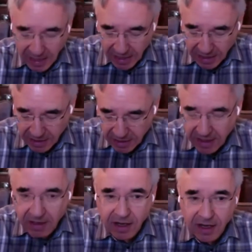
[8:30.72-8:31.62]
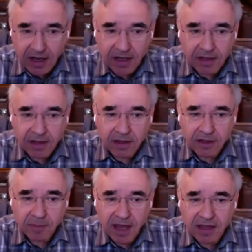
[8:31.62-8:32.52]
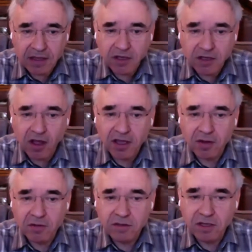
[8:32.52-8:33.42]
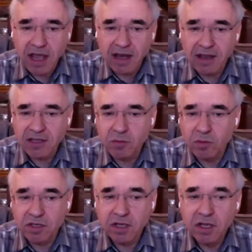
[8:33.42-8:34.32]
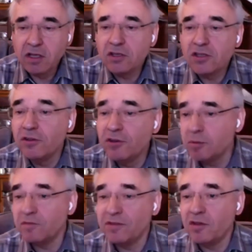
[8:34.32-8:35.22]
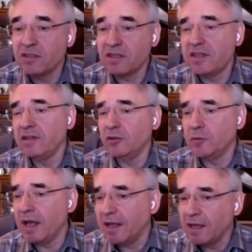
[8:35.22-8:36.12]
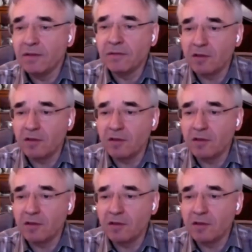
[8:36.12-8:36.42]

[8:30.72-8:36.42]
And the appellants argued that the annex was suitable for use as a single dwelling,